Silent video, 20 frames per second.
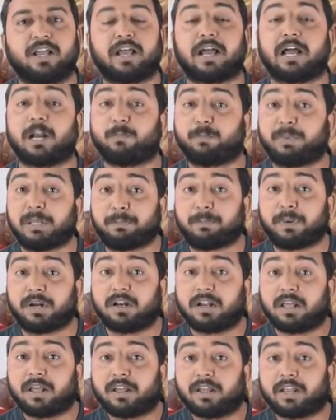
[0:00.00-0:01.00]
And
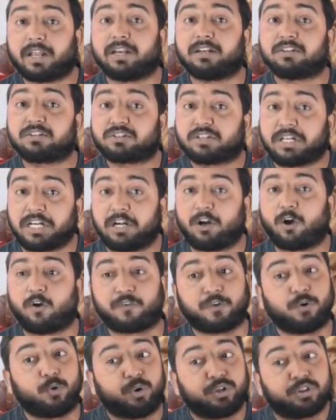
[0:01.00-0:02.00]
people, instead
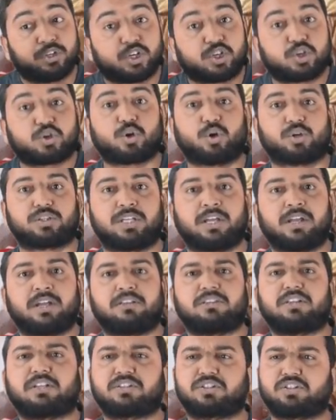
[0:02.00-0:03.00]
of knowing the truth,
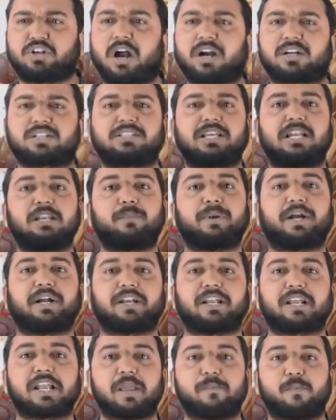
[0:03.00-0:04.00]
they start
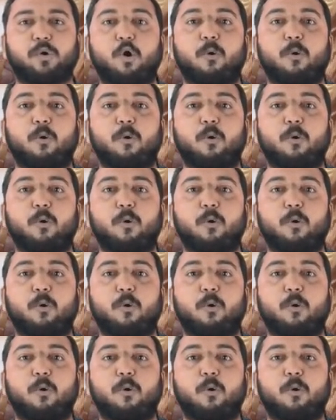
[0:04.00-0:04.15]
celebrating him.